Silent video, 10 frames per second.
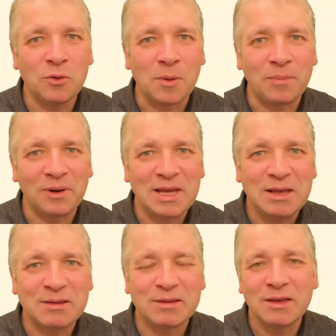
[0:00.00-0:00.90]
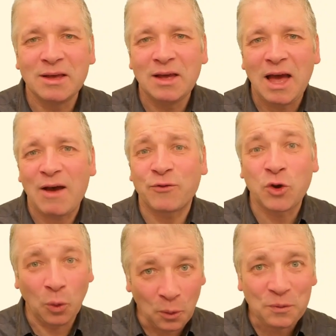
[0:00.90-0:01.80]
The police have
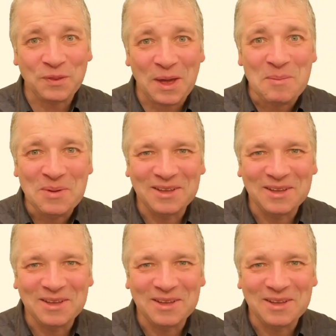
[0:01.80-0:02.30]
caught them.